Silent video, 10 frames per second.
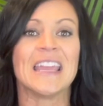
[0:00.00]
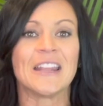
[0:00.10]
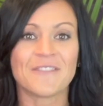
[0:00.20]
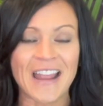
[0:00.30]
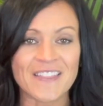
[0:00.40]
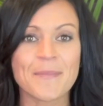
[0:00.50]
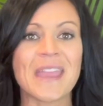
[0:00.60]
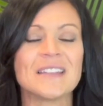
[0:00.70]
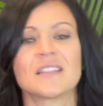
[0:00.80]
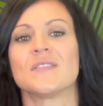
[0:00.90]
Invite them
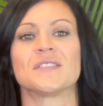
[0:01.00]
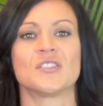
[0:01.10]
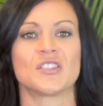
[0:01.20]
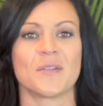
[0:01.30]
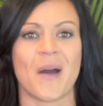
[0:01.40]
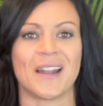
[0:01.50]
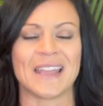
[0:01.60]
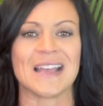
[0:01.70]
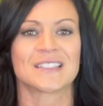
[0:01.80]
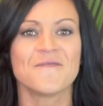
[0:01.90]
in to listen to the
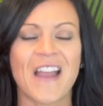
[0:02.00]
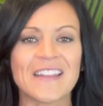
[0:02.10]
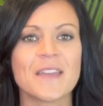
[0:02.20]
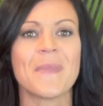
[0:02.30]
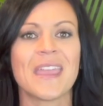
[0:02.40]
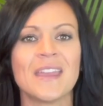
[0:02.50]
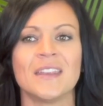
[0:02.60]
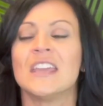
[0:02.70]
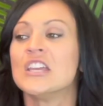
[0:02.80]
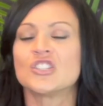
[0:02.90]
podcast. Invite them
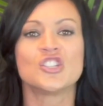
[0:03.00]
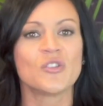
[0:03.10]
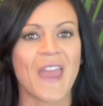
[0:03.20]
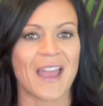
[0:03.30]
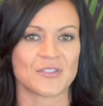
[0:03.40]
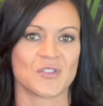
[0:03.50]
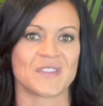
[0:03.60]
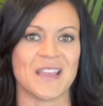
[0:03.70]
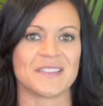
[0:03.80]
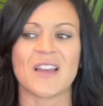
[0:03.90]
in to do the
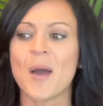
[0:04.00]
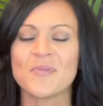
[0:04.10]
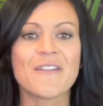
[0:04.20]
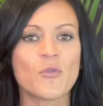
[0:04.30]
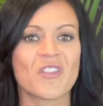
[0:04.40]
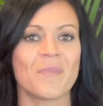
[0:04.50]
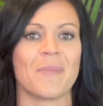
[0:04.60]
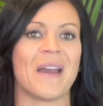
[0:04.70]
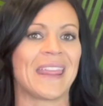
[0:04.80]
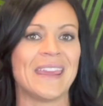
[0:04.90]
exercise. Say, up-level with me,
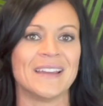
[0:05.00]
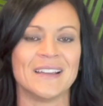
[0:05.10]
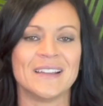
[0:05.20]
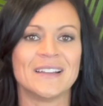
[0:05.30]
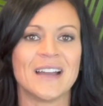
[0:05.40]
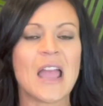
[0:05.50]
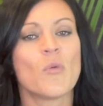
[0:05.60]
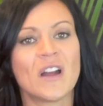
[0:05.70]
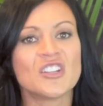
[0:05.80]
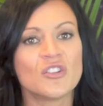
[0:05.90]
buddy. I
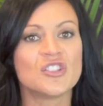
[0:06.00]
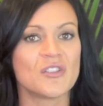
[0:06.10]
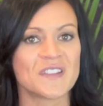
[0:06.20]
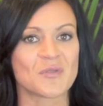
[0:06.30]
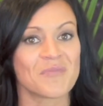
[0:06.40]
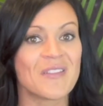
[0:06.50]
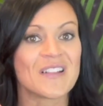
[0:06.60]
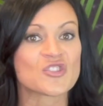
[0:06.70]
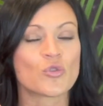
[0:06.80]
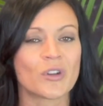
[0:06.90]
want you to do this with me.
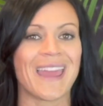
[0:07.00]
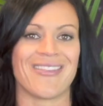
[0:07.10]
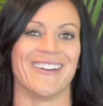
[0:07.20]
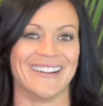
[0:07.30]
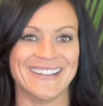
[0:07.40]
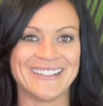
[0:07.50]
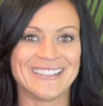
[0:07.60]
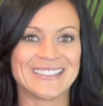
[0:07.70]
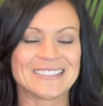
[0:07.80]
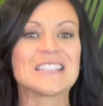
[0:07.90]
Let's grow together.
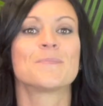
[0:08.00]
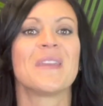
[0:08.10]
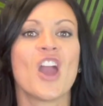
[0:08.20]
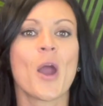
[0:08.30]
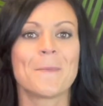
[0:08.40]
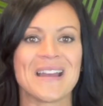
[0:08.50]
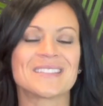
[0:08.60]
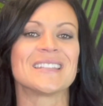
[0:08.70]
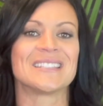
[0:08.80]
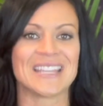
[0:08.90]
Let's be our
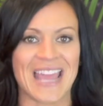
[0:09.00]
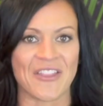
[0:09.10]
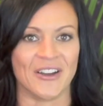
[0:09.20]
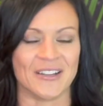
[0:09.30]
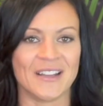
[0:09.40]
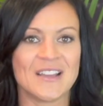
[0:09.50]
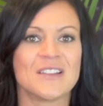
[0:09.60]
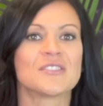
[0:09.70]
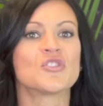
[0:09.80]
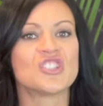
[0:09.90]
best together.
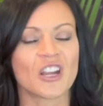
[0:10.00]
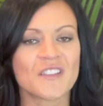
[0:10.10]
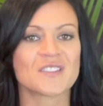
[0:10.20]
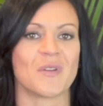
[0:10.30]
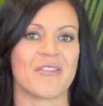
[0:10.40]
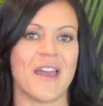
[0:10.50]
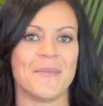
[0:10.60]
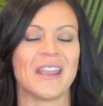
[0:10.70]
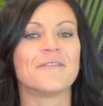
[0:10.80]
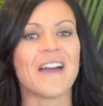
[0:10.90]
So share this with
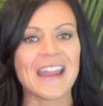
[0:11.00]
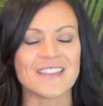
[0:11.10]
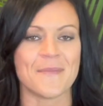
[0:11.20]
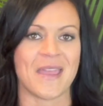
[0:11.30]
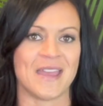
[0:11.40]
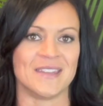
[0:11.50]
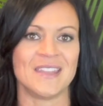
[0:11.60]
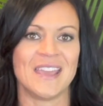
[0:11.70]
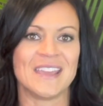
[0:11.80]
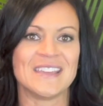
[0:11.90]
them, invite them
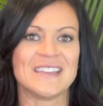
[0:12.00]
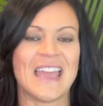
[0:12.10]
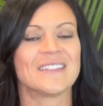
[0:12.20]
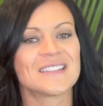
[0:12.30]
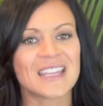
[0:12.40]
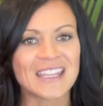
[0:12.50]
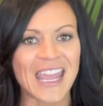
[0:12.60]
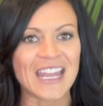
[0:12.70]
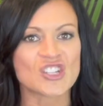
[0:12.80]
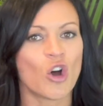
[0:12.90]
in, and let's
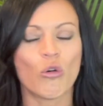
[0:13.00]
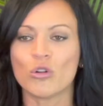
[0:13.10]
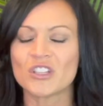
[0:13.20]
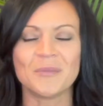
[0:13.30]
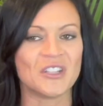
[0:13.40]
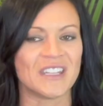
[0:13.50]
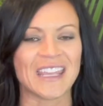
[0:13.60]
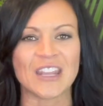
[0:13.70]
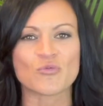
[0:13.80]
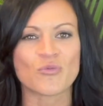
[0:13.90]
engage a whole
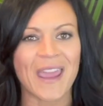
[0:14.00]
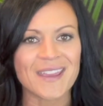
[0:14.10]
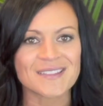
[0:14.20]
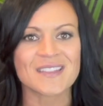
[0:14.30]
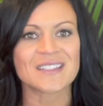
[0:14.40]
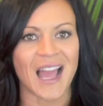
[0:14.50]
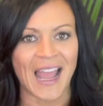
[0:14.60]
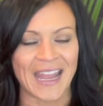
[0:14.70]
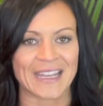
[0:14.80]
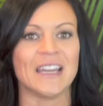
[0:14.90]
community and raise the
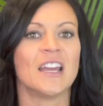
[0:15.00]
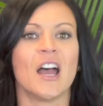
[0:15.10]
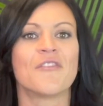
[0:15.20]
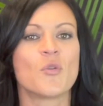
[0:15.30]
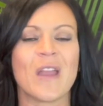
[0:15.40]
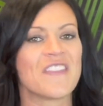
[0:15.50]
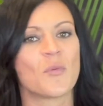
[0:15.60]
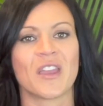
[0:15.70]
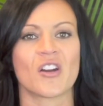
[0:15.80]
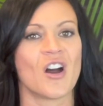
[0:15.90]
tide of the way that
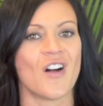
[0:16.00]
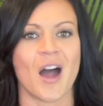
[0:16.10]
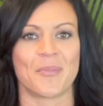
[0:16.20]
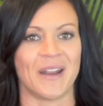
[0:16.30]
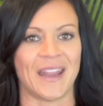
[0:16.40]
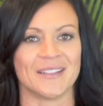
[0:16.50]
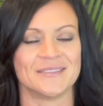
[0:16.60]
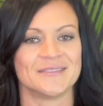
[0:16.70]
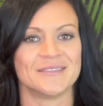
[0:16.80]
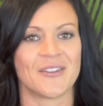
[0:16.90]
we are all operating.
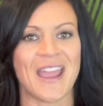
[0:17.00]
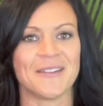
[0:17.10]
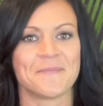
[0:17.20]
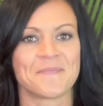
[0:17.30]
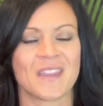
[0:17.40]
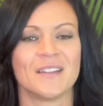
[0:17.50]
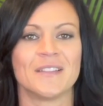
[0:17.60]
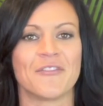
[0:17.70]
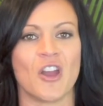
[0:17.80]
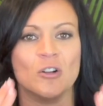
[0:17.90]
All right?
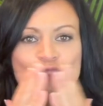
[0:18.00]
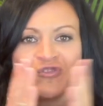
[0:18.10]
Love y'all.